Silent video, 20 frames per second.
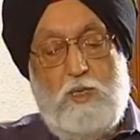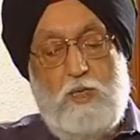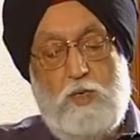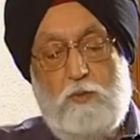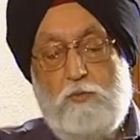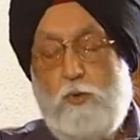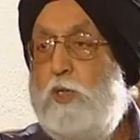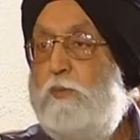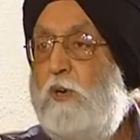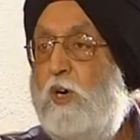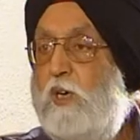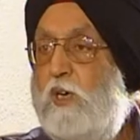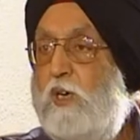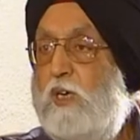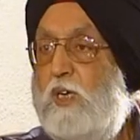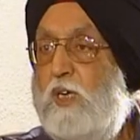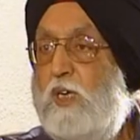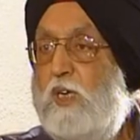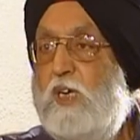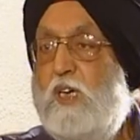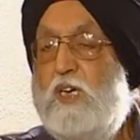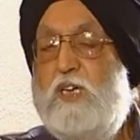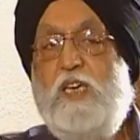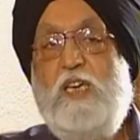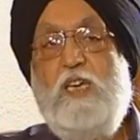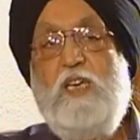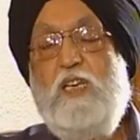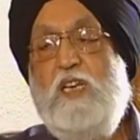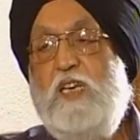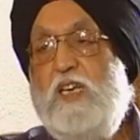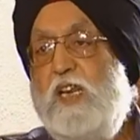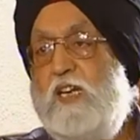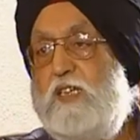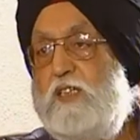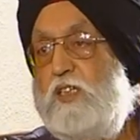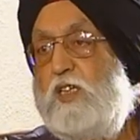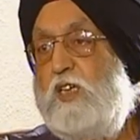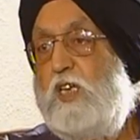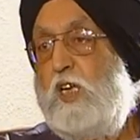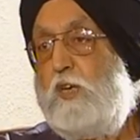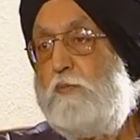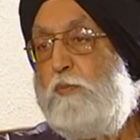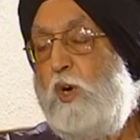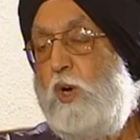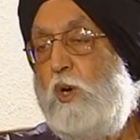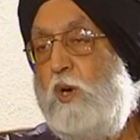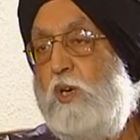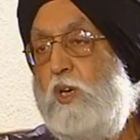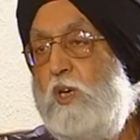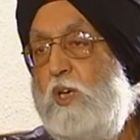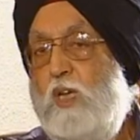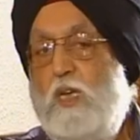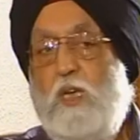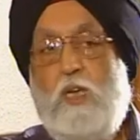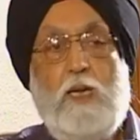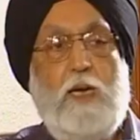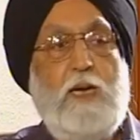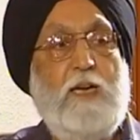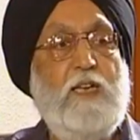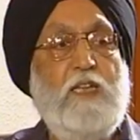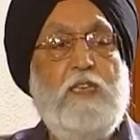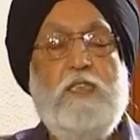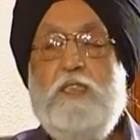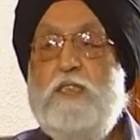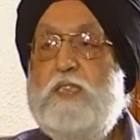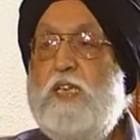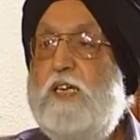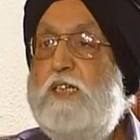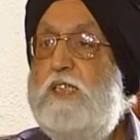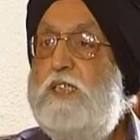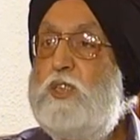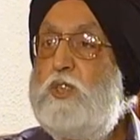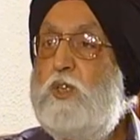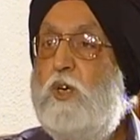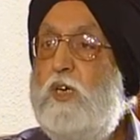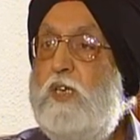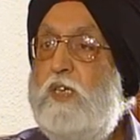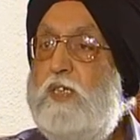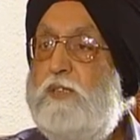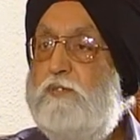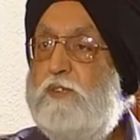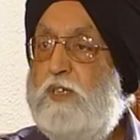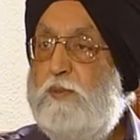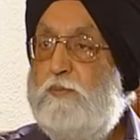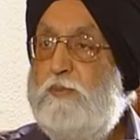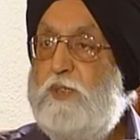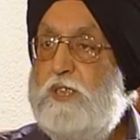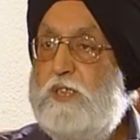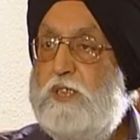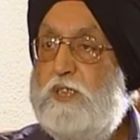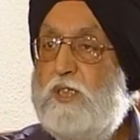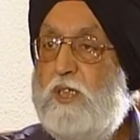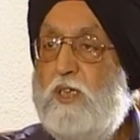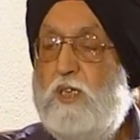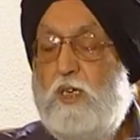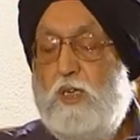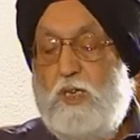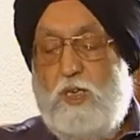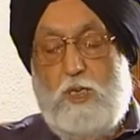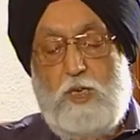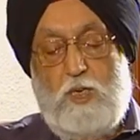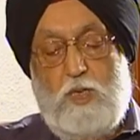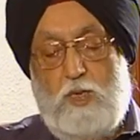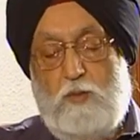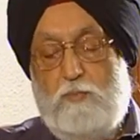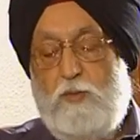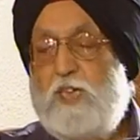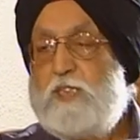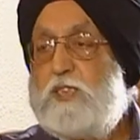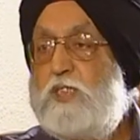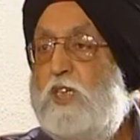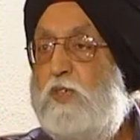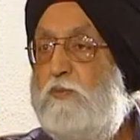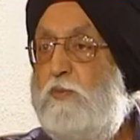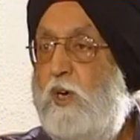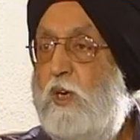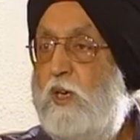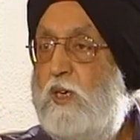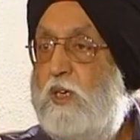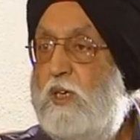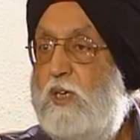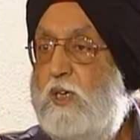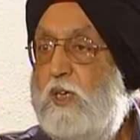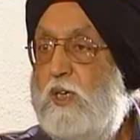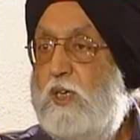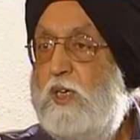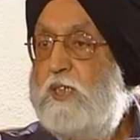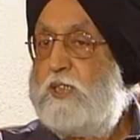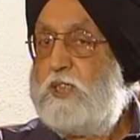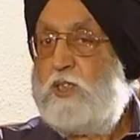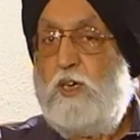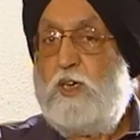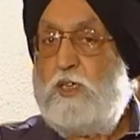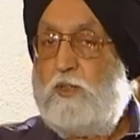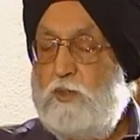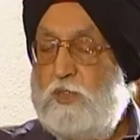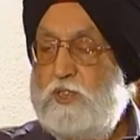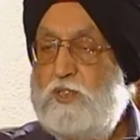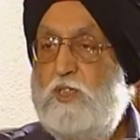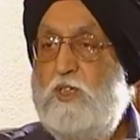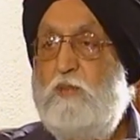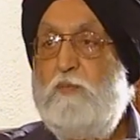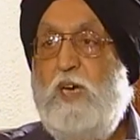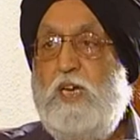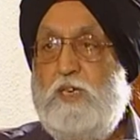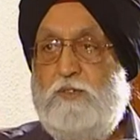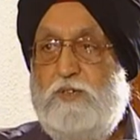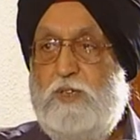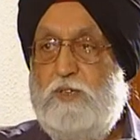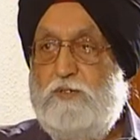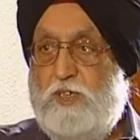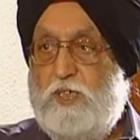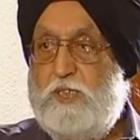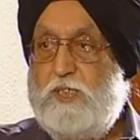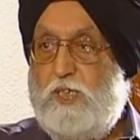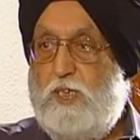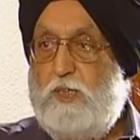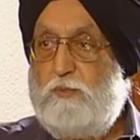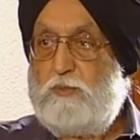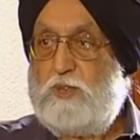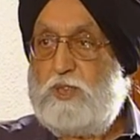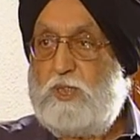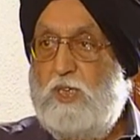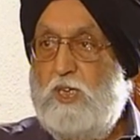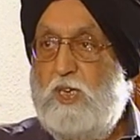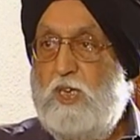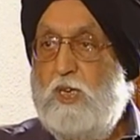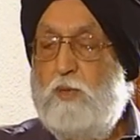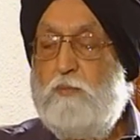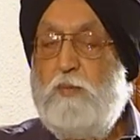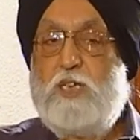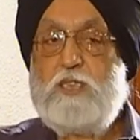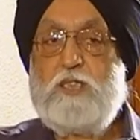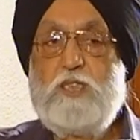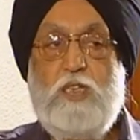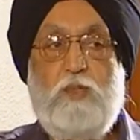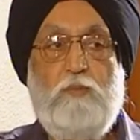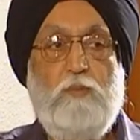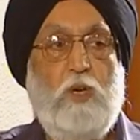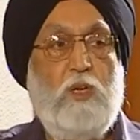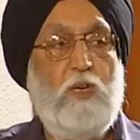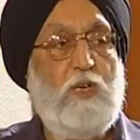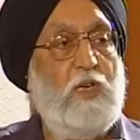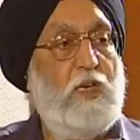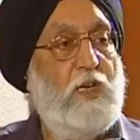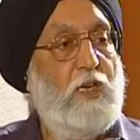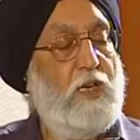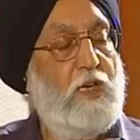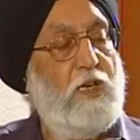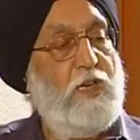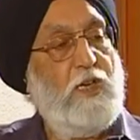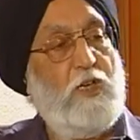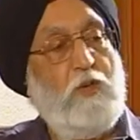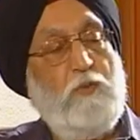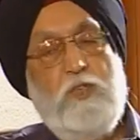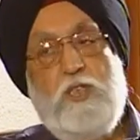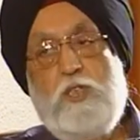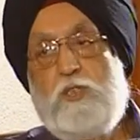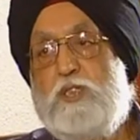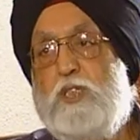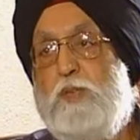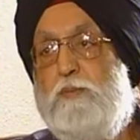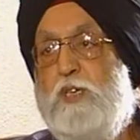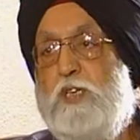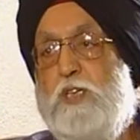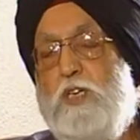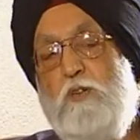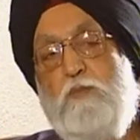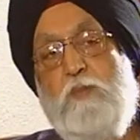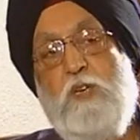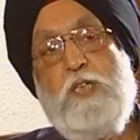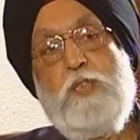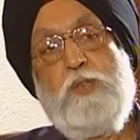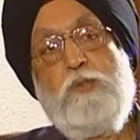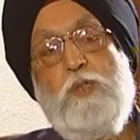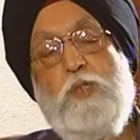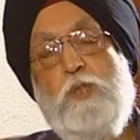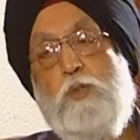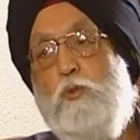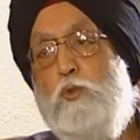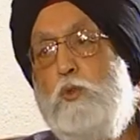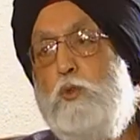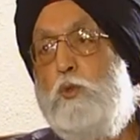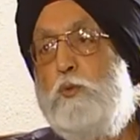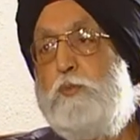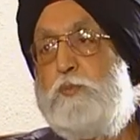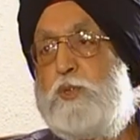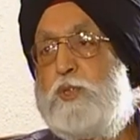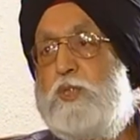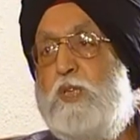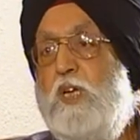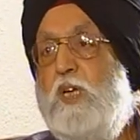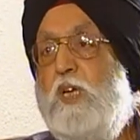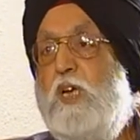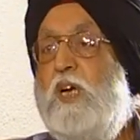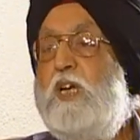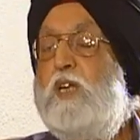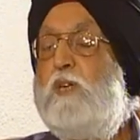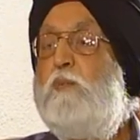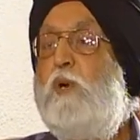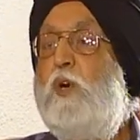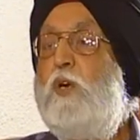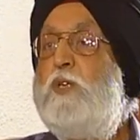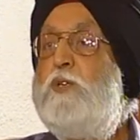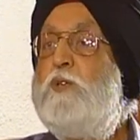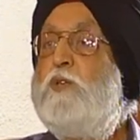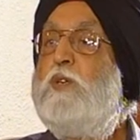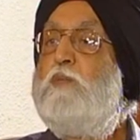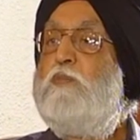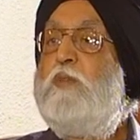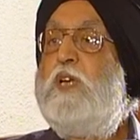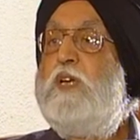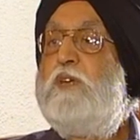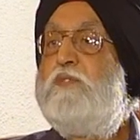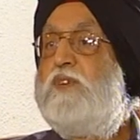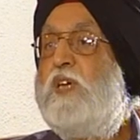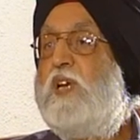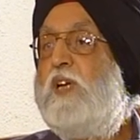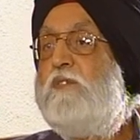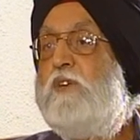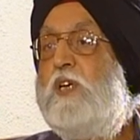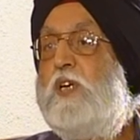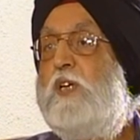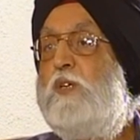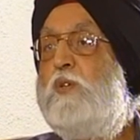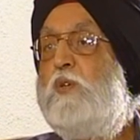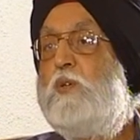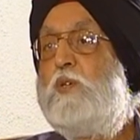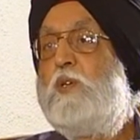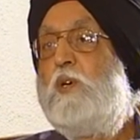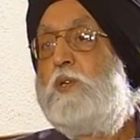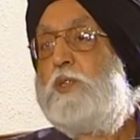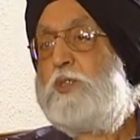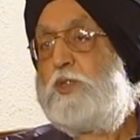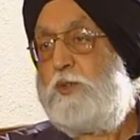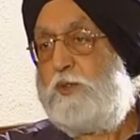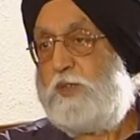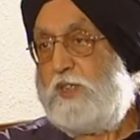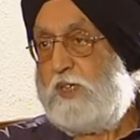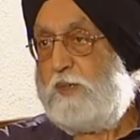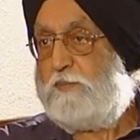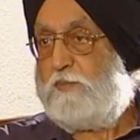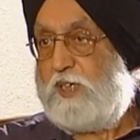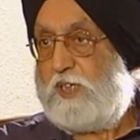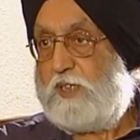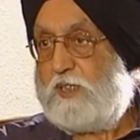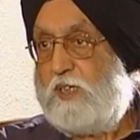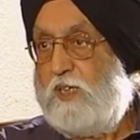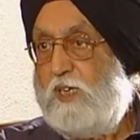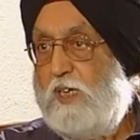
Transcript: volleyball, again a net, a ball, and any sandy soil, even a beach, basketball, it's not a question of my favorite games. Basketball, a little bit of cemented place with two hoops and a ball you can play forever and no cost to the government.